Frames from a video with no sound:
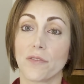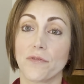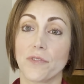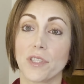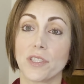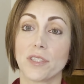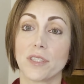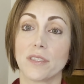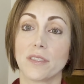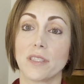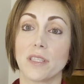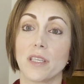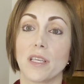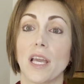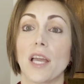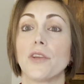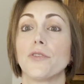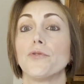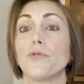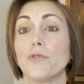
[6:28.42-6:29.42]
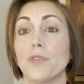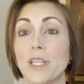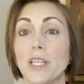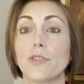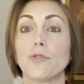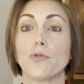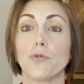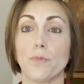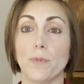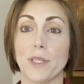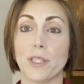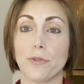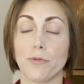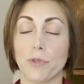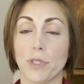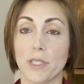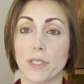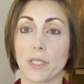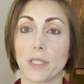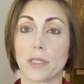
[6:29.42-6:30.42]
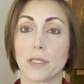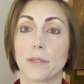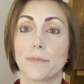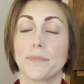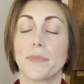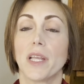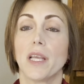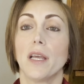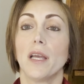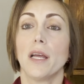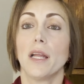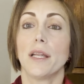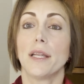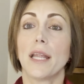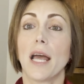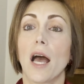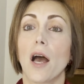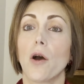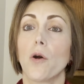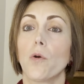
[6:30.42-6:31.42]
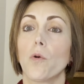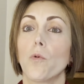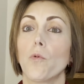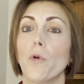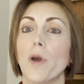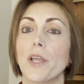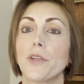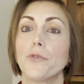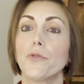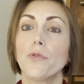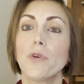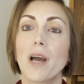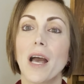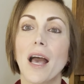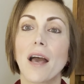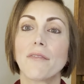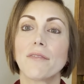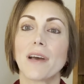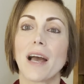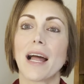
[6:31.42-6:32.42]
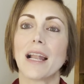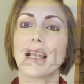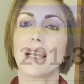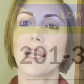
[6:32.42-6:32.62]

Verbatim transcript: deficiency and you need to be treated. Now, when you have a